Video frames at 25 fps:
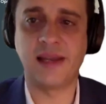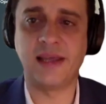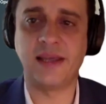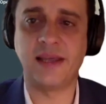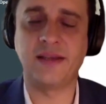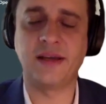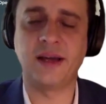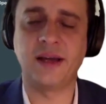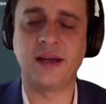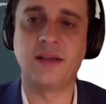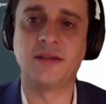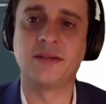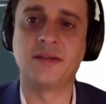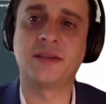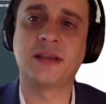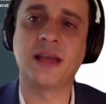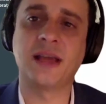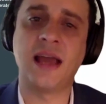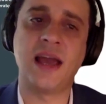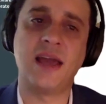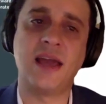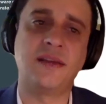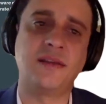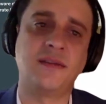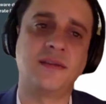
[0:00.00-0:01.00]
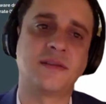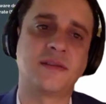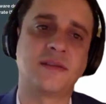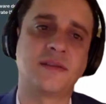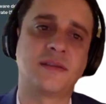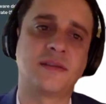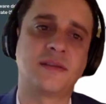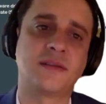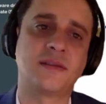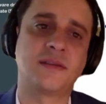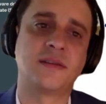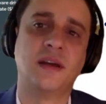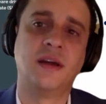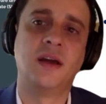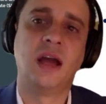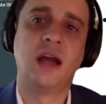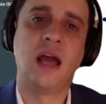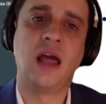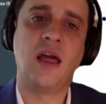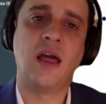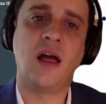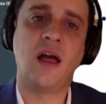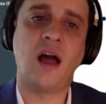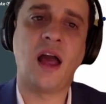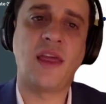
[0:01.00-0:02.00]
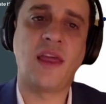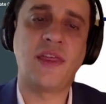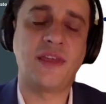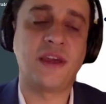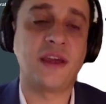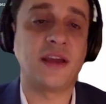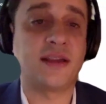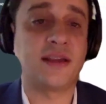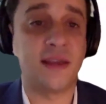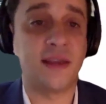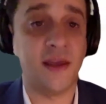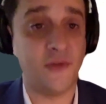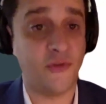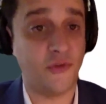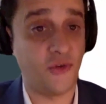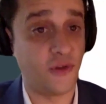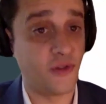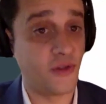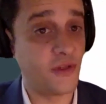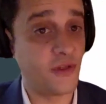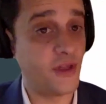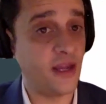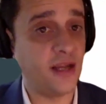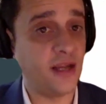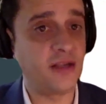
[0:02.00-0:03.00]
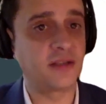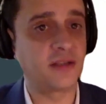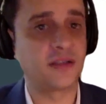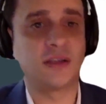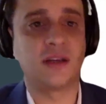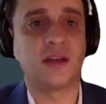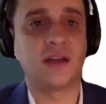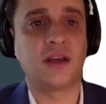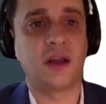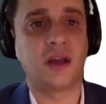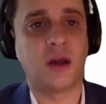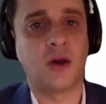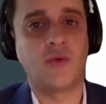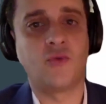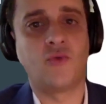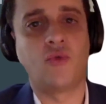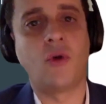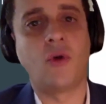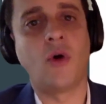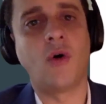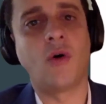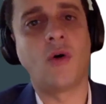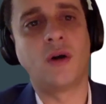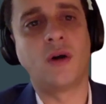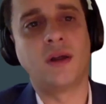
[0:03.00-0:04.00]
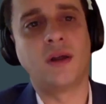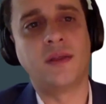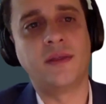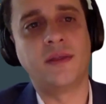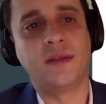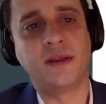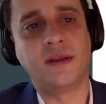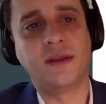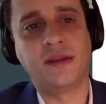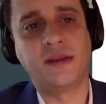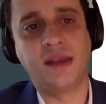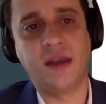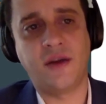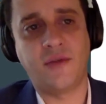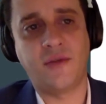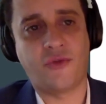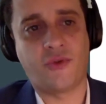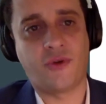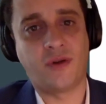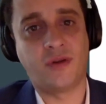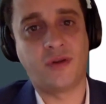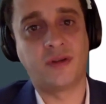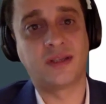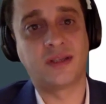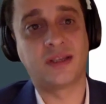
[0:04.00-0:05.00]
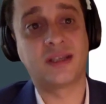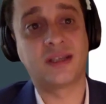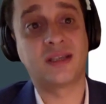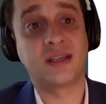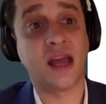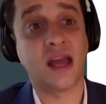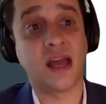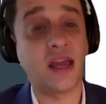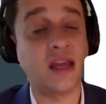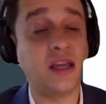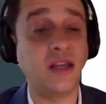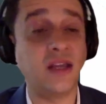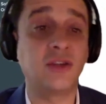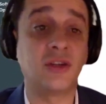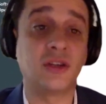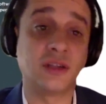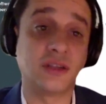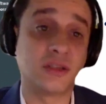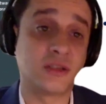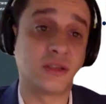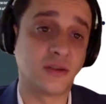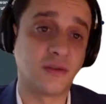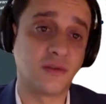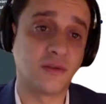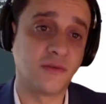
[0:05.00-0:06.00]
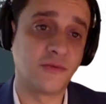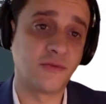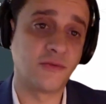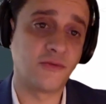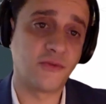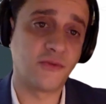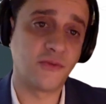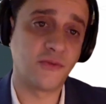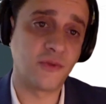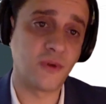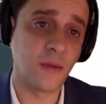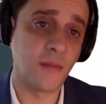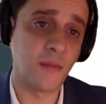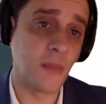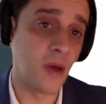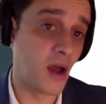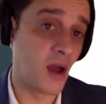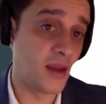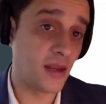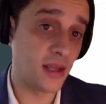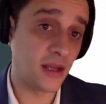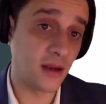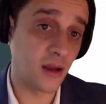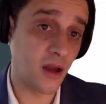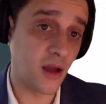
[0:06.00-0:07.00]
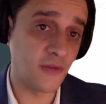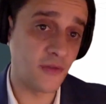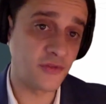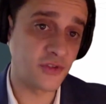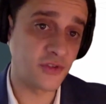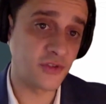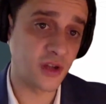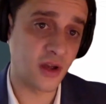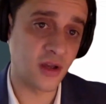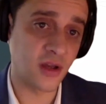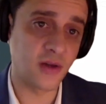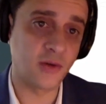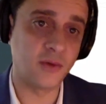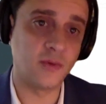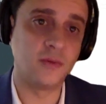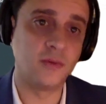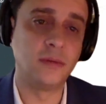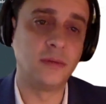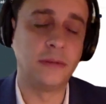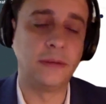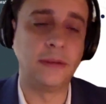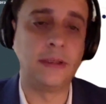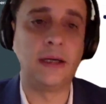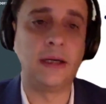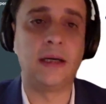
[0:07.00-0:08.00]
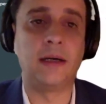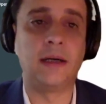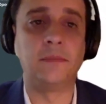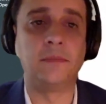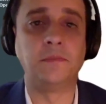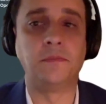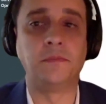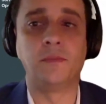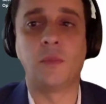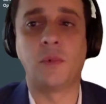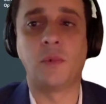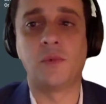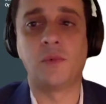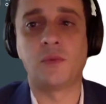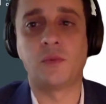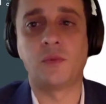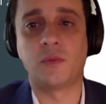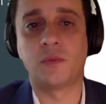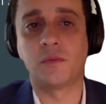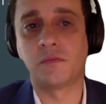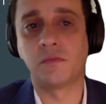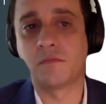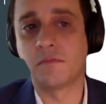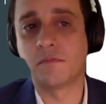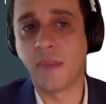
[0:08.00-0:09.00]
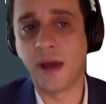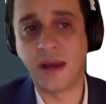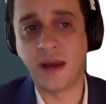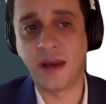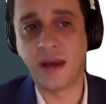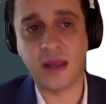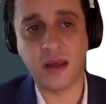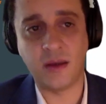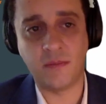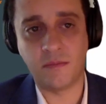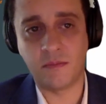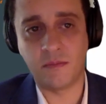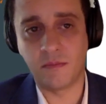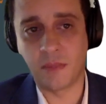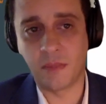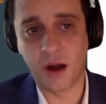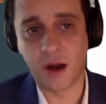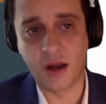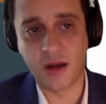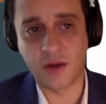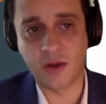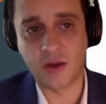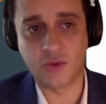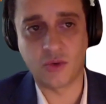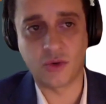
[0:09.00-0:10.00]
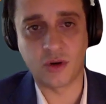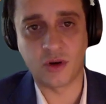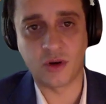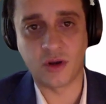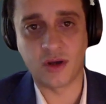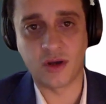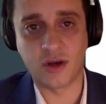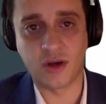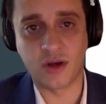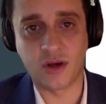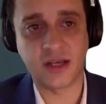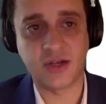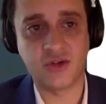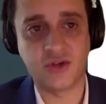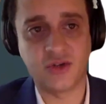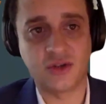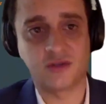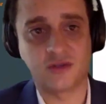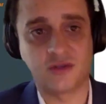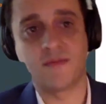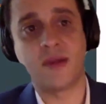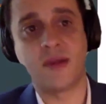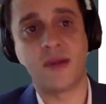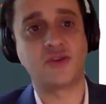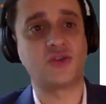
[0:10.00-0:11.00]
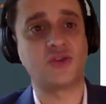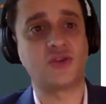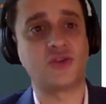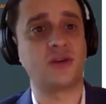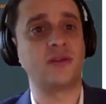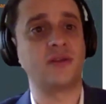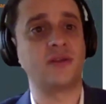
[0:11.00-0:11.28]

does. And I think different things can go wrong at the different stages of a mining life cycle. Many mining organizations measure